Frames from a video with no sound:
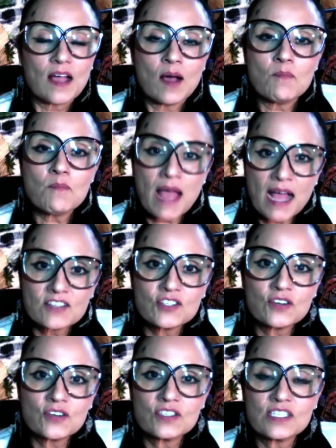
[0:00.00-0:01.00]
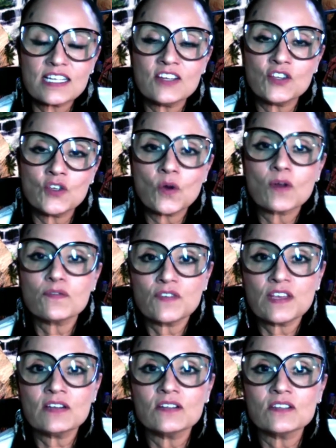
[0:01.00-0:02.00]
masters in your
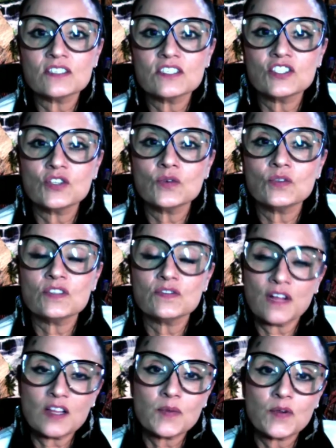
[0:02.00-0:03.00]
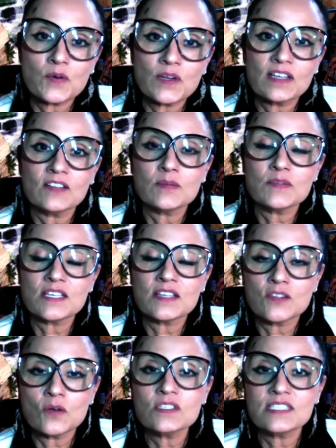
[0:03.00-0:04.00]
fields to develop curriculums in
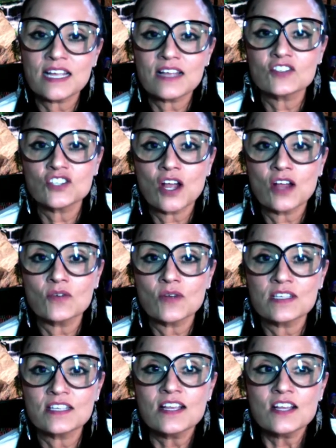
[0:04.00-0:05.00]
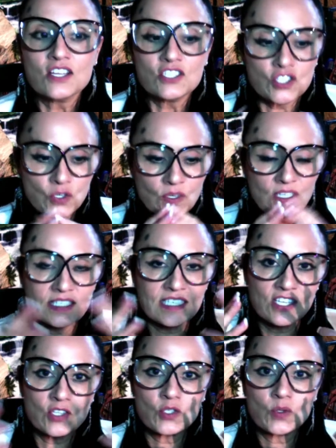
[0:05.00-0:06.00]
those dance genres to
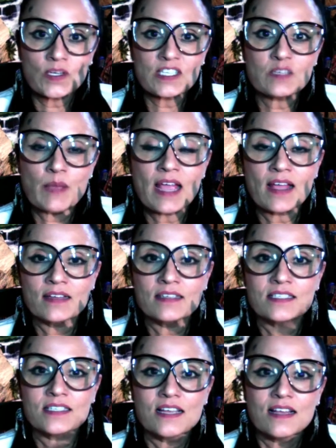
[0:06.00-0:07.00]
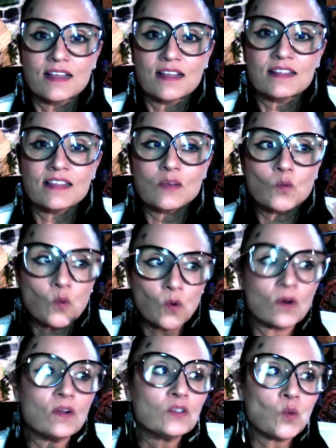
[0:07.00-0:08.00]
continue to expand the
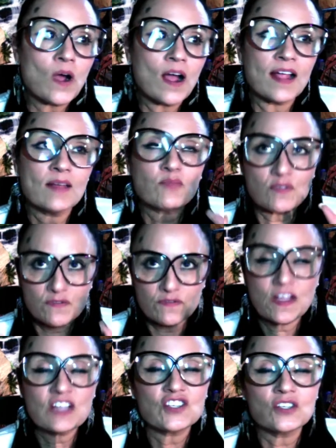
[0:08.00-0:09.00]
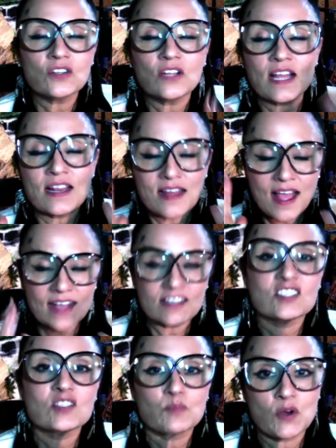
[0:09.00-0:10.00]
worldwide professional and
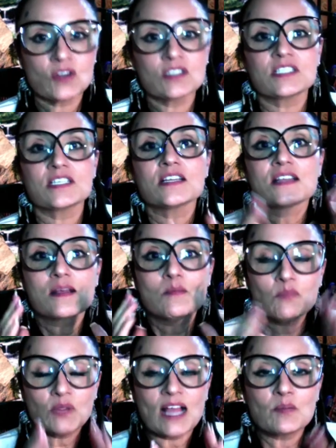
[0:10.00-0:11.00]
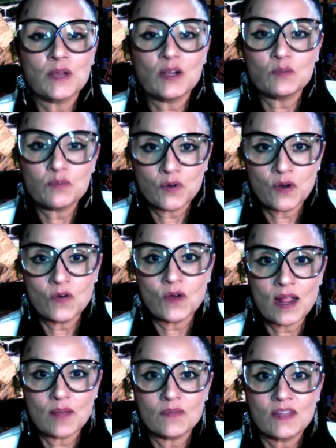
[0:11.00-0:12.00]
expert Black Belt program.